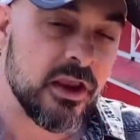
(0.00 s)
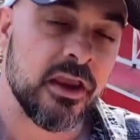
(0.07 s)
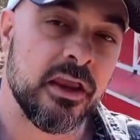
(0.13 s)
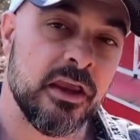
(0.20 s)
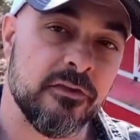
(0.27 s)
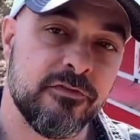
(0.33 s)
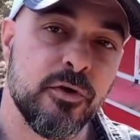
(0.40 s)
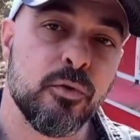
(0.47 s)

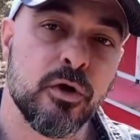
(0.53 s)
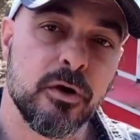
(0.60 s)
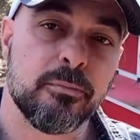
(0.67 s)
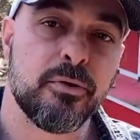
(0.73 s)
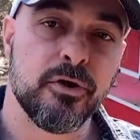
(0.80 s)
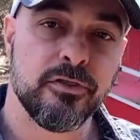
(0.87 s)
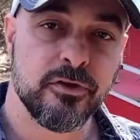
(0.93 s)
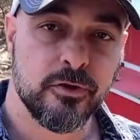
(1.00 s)
if you're going to
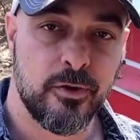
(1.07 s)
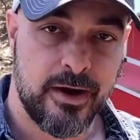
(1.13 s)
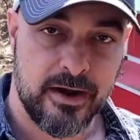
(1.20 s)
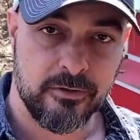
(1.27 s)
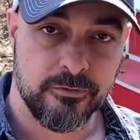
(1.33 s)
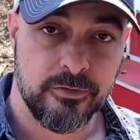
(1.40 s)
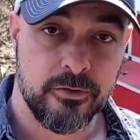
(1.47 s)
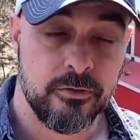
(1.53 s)
put it in the
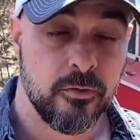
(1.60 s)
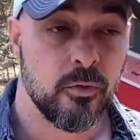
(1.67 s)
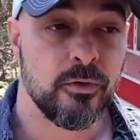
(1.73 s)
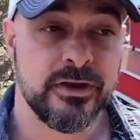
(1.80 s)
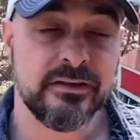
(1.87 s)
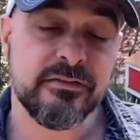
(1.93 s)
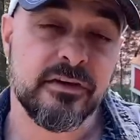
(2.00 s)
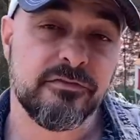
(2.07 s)
ground, or
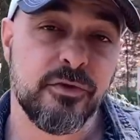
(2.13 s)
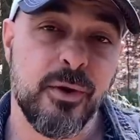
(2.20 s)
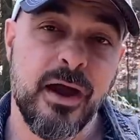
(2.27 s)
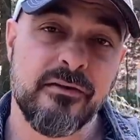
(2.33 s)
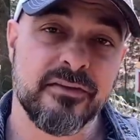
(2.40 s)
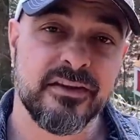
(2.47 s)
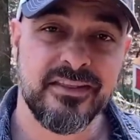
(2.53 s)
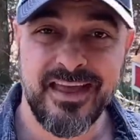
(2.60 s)
even if you
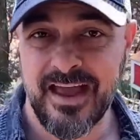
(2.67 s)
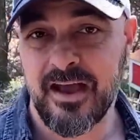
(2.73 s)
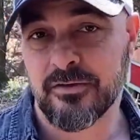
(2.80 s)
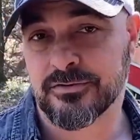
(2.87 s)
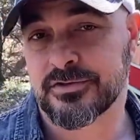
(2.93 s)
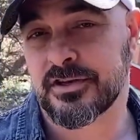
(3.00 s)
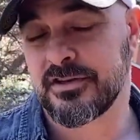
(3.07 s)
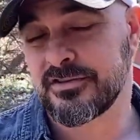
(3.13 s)
have it in the
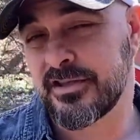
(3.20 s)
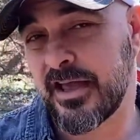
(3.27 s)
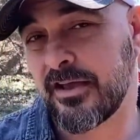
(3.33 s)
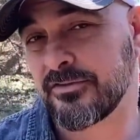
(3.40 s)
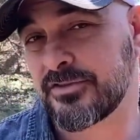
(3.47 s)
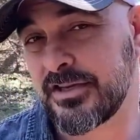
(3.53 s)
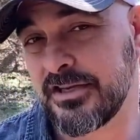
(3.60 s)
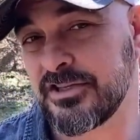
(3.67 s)
house, because the
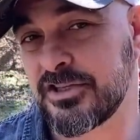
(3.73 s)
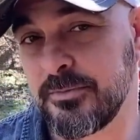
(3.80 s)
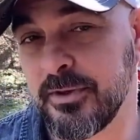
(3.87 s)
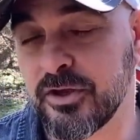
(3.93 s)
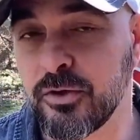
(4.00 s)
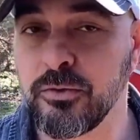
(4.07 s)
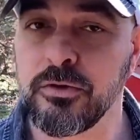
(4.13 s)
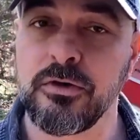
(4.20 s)
house tends to be
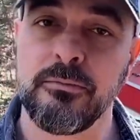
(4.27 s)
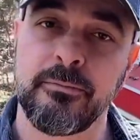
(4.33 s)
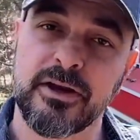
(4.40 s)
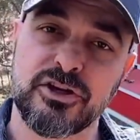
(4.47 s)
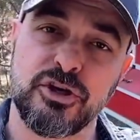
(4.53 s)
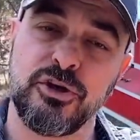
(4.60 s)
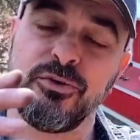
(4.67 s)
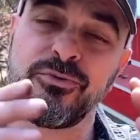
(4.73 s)
cooler, make
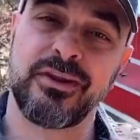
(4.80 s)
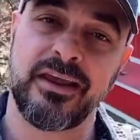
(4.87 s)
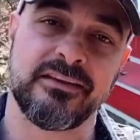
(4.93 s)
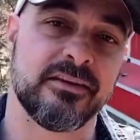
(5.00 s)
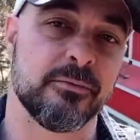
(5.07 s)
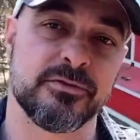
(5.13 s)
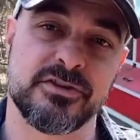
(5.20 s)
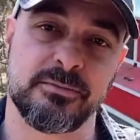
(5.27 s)
sure you
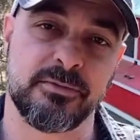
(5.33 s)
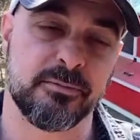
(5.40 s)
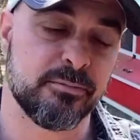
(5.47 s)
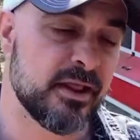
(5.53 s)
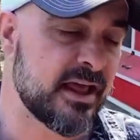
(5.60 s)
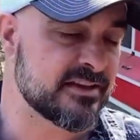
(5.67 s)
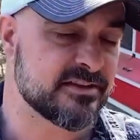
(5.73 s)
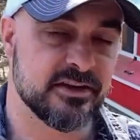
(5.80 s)
tent it with something
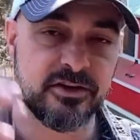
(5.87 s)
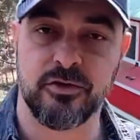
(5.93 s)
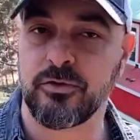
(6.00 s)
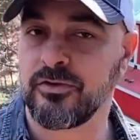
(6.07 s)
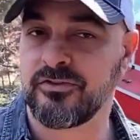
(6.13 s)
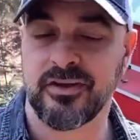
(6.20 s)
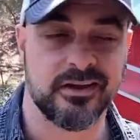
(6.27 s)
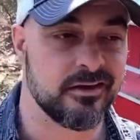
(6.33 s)
plastic. You can take